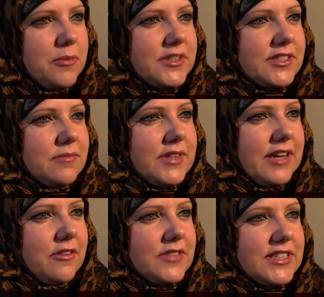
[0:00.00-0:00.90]
was
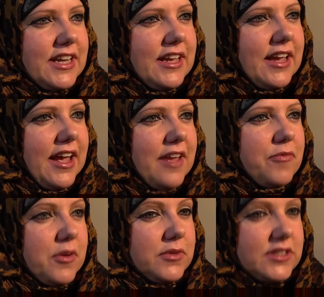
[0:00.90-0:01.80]
something obviously
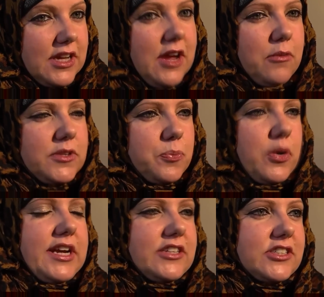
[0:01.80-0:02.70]
um, that was was
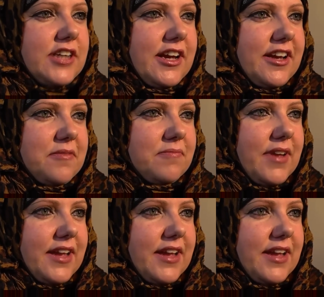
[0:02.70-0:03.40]
preached um,